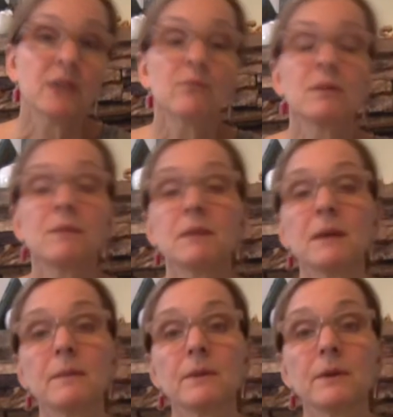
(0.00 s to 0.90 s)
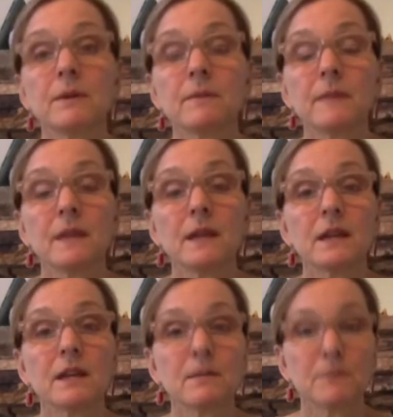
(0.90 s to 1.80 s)
Remember,
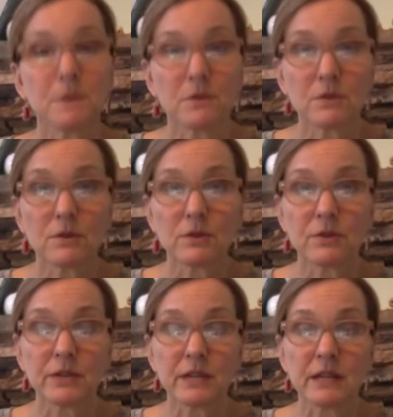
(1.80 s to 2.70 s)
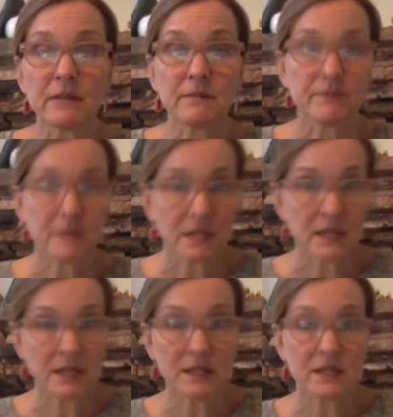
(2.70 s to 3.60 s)
computer learning
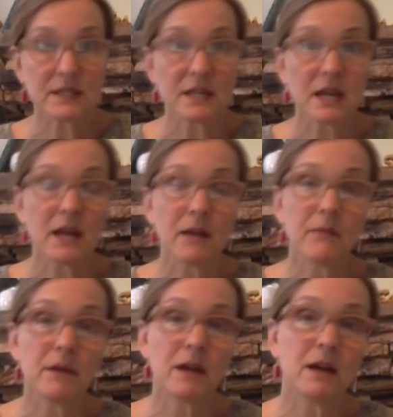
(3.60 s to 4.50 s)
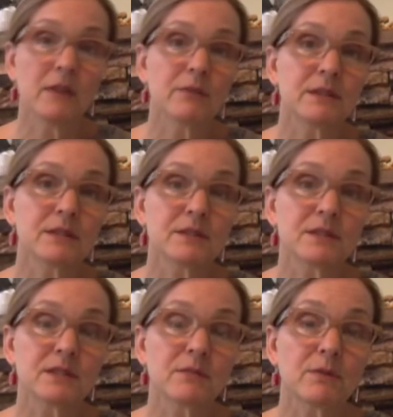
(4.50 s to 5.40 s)
is a resource
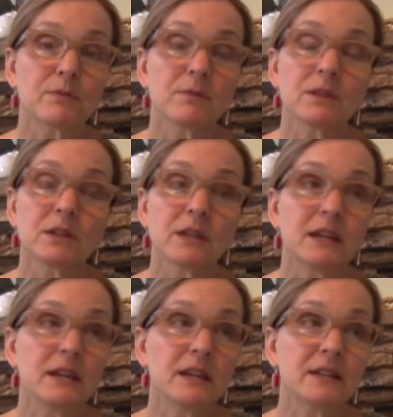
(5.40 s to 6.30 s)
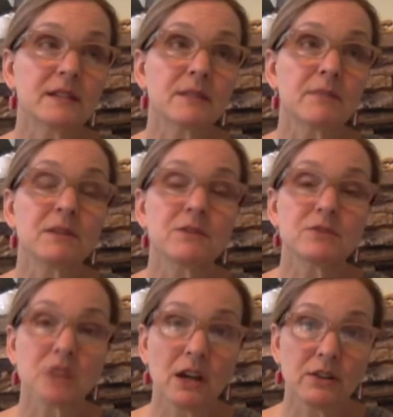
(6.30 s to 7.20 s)
that it's something your
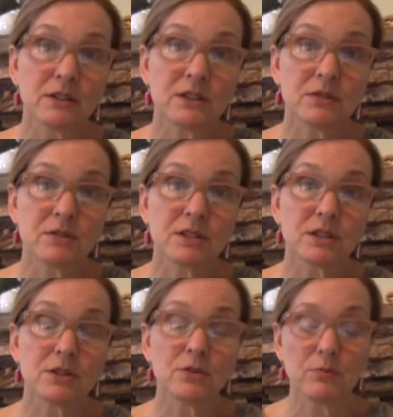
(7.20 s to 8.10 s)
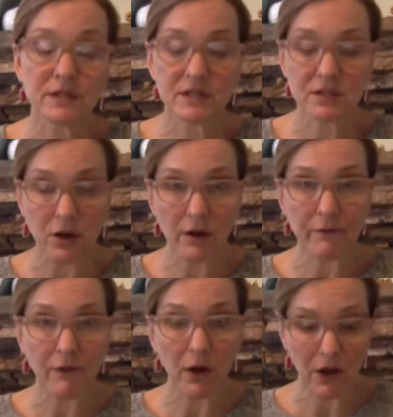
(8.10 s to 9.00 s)
child is used to with
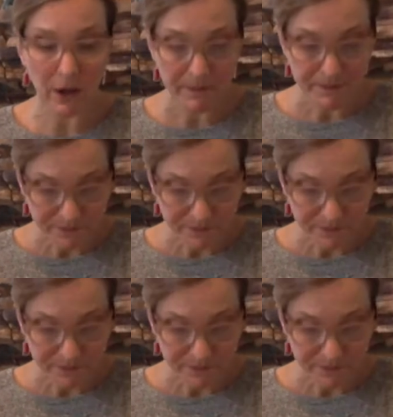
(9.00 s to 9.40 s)
Starfall,